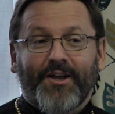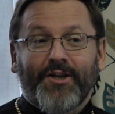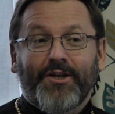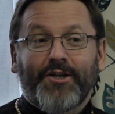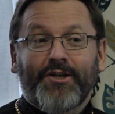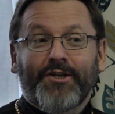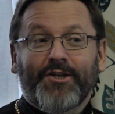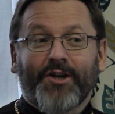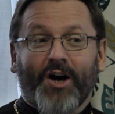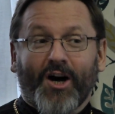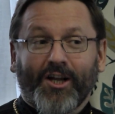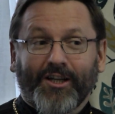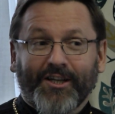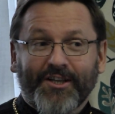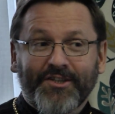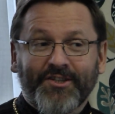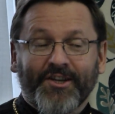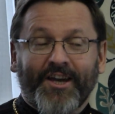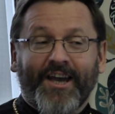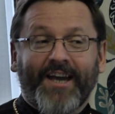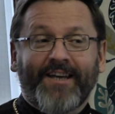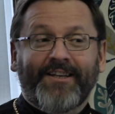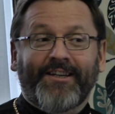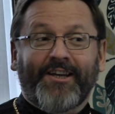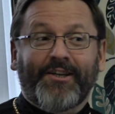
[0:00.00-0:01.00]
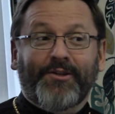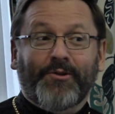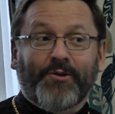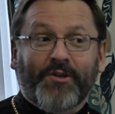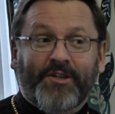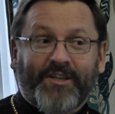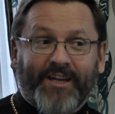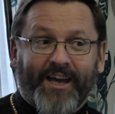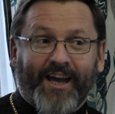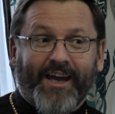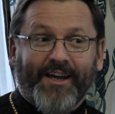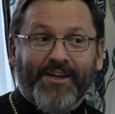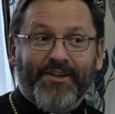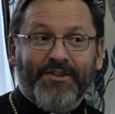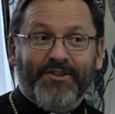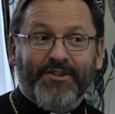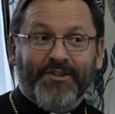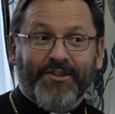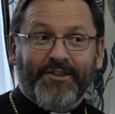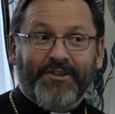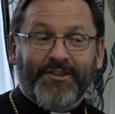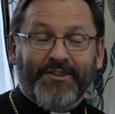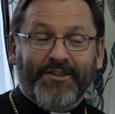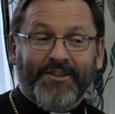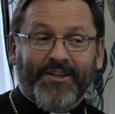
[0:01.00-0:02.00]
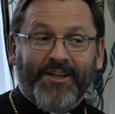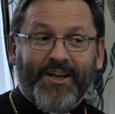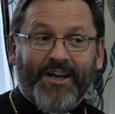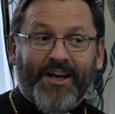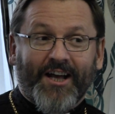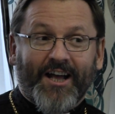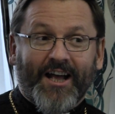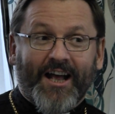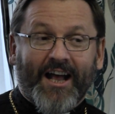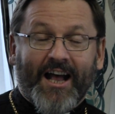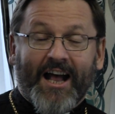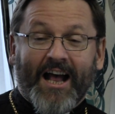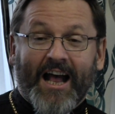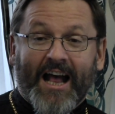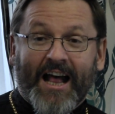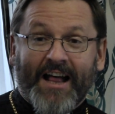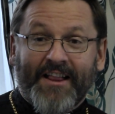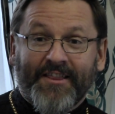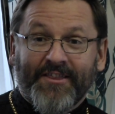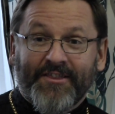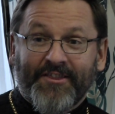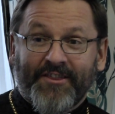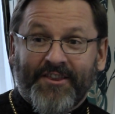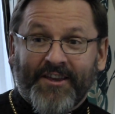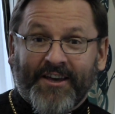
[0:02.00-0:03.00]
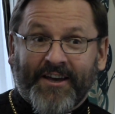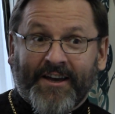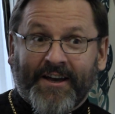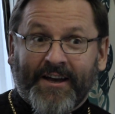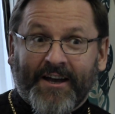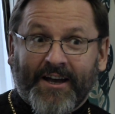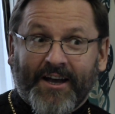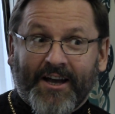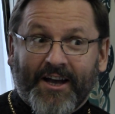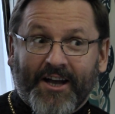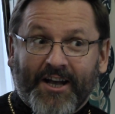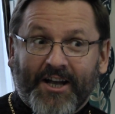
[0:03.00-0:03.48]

knowledge and education and the